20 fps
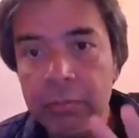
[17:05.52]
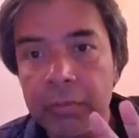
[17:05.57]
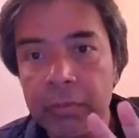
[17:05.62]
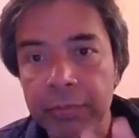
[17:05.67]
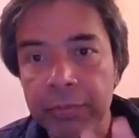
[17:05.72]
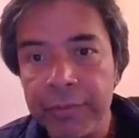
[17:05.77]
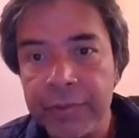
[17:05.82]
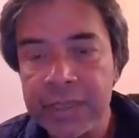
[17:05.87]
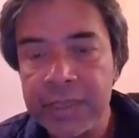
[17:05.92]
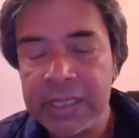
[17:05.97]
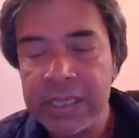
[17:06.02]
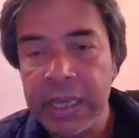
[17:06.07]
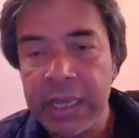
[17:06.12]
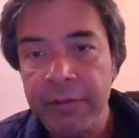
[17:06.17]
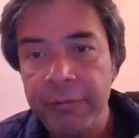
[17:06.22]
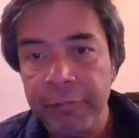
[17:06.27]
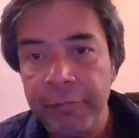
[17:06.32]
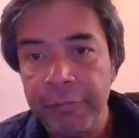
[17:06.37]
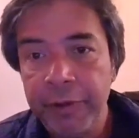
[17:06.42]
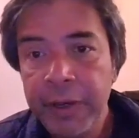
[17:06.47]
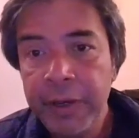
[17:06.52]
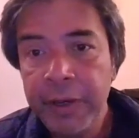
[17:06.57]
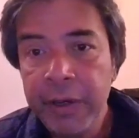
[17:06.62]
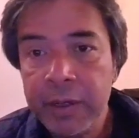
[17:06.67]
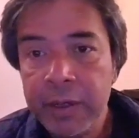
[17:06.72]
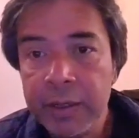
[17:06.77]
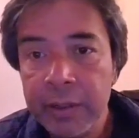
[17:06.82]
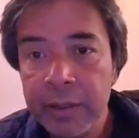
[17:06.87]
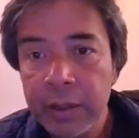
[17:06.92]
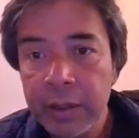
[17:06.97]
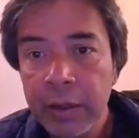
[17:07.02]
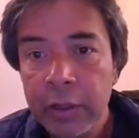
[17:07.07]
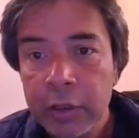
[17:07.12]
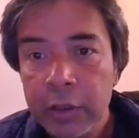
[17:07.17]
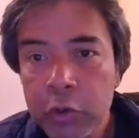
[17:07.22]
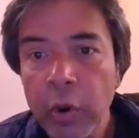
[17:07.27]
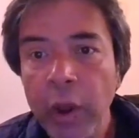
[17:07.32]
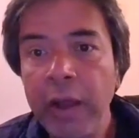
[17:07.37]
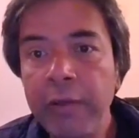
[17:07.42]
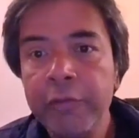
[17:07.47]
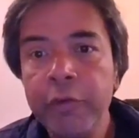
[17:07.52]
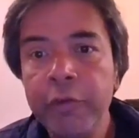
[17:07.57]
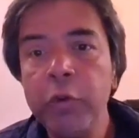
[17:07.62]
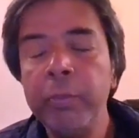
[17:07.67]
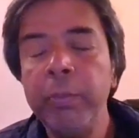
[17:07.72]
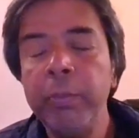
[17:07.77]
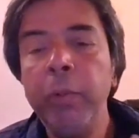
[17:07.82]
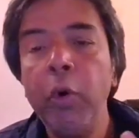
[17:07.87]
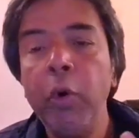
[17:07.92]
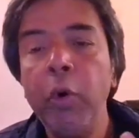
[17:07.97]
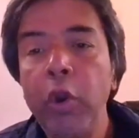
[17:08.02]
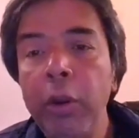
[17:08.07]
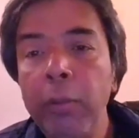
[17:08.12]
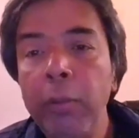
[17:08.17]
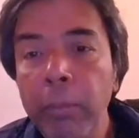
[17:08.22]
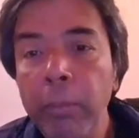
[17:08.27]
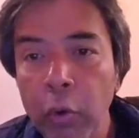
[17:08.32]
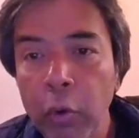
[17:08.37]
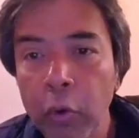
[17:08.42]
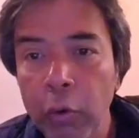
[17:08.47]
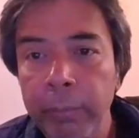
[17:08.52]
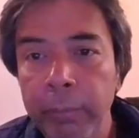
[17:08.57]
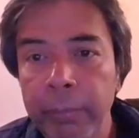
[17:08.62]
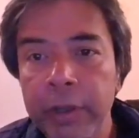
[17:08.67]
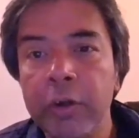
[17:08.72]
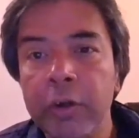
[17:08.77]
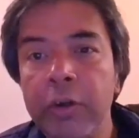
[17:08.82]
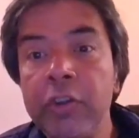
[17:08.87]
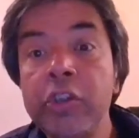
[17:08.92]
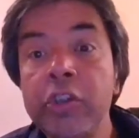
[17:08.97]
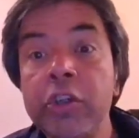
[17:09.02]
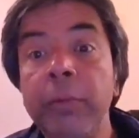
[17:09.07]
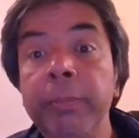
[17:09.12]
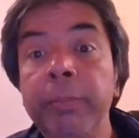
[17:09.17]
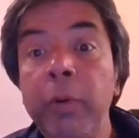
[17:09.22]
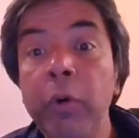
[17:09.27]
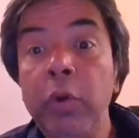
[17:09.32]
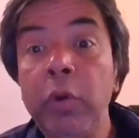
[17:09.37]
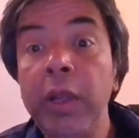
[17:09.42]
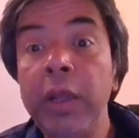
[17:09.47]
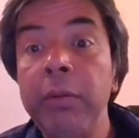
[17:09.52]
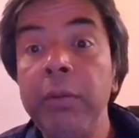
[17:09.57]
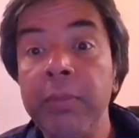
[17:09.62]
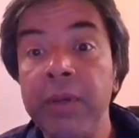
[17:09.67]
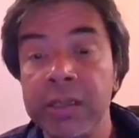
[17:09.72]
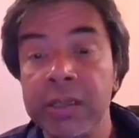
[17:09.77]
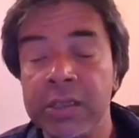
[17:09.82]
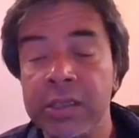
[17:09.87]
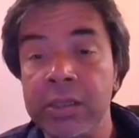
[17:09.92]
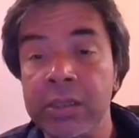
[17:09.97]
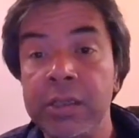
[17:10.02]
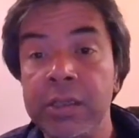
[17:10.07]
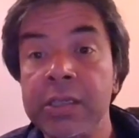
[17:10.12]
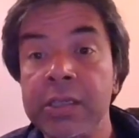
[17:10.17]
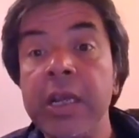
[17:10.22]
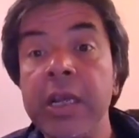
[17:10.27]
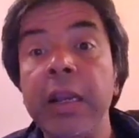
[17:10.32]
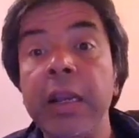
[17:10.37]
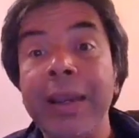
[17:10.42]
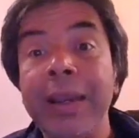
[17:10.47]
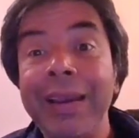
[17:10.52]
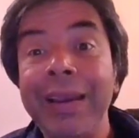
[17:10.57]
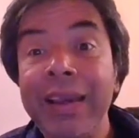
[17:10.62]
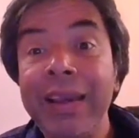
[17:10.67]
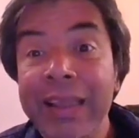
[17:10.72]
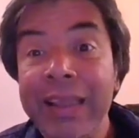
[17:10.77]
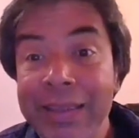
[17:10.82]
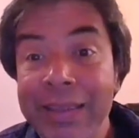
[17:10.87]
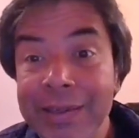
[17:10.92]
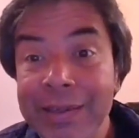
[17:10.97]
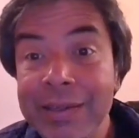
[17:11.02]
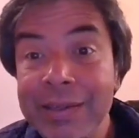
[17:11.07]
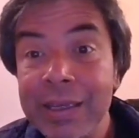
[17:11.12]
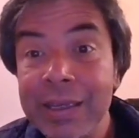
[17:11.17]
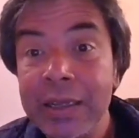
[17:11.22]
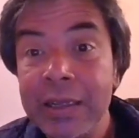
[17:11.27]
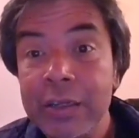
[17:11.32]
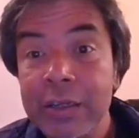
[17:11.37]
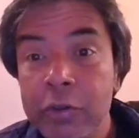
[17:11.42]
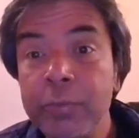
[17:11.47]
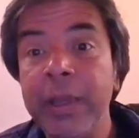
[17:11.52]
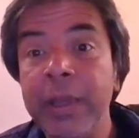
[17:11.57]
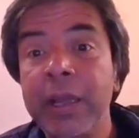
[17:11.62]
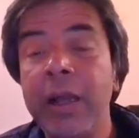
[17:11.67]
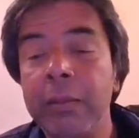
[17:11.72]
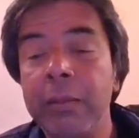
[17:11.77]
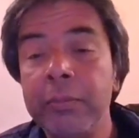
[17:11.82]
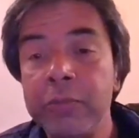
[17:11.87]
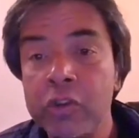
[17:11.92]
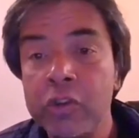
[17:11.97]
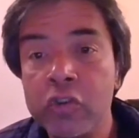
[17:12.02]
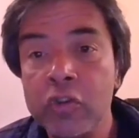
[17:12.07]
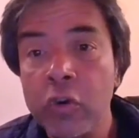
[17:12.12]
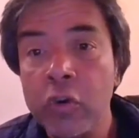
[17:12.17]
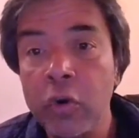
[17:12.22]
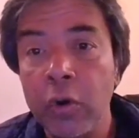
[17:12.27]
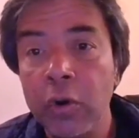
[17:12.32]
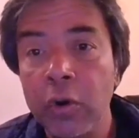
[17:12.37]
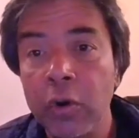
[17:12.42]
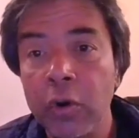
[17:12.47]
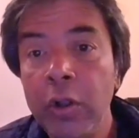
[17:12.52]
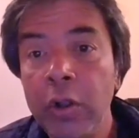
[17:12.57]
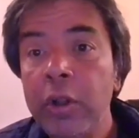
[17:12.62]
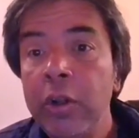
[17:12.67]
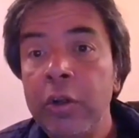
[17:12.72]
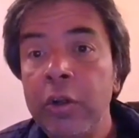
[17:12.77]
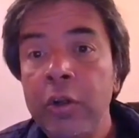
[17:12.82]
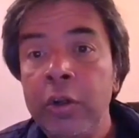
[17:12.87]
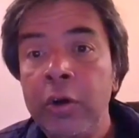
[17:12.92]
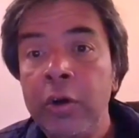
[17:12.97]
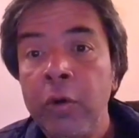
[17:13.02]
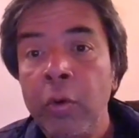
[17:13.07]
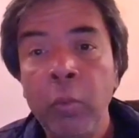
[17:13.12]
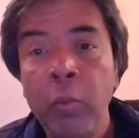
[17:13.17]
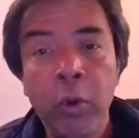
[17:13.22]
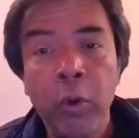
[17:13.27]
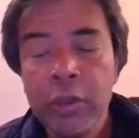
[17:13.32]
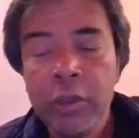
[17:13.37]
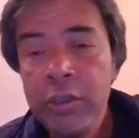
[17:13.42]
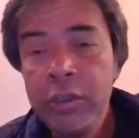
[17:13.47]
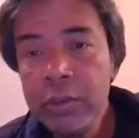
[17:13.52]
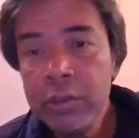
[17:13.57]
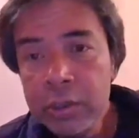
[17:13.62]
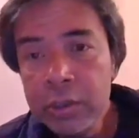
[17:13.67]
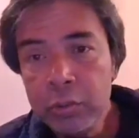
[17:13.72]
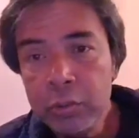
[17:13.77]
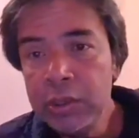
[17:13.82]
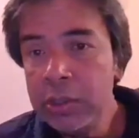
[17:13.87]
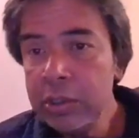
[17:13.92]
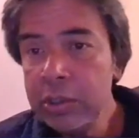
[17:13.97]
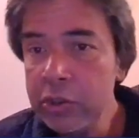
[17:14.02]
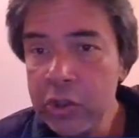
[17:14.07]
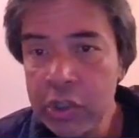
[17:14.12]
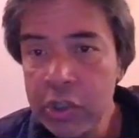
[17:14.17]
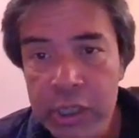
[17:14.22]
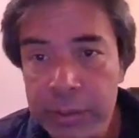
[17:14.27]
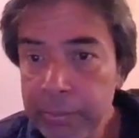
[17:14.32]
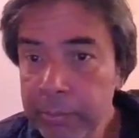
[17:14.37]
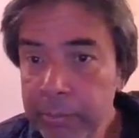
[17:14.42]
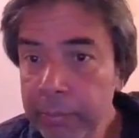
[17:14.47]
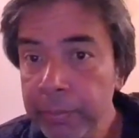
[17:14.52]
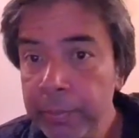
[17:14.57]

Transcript: stay fit, you have to bowl more because your bowling muscles need to become strong. What you do in the gym